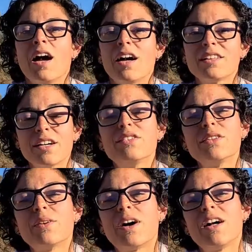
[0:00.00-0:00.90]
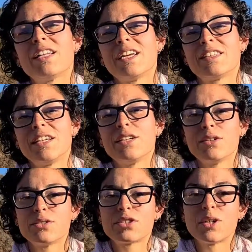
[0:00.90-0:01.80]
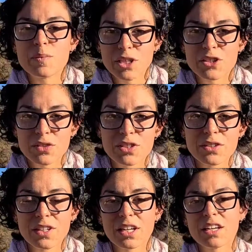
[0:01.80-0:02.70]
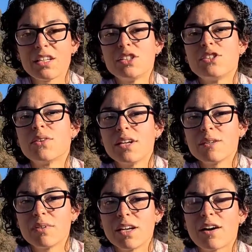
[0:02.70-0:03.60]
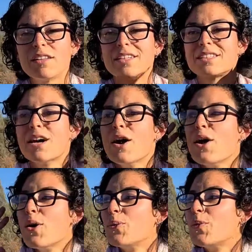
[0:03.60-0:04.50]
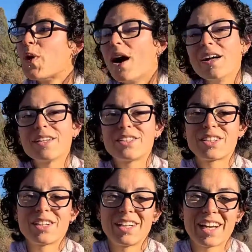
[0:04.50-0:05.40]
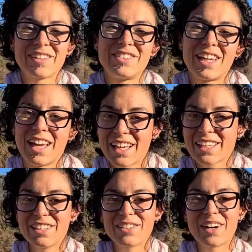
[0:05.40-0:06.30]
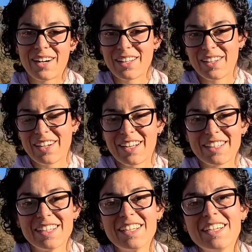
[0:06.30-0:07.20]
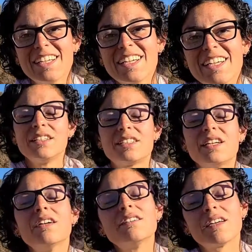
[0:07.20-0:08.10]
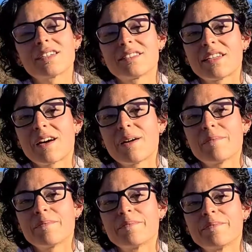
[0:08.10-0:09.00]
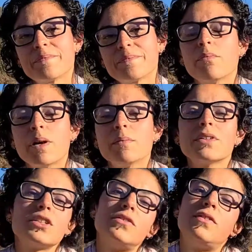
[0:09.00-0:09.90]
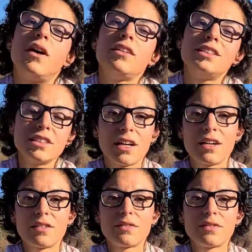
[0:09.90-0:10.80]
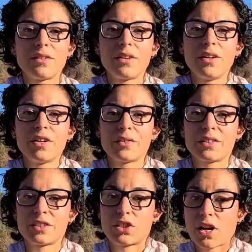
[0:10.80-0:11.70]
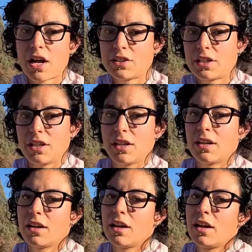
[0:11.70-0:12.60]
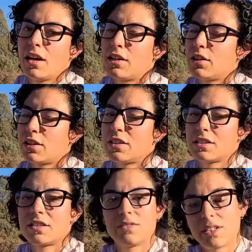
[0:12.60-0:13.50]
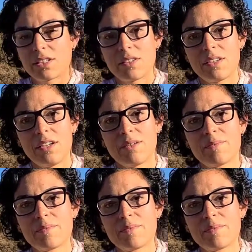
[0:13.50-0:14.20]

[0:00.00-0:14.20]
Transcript: I love you all, and I thank you so much for tuning in and joining me on this wild journey I've taken you all on. Until next time, remember to fall in love with the tragedy and not just the victory.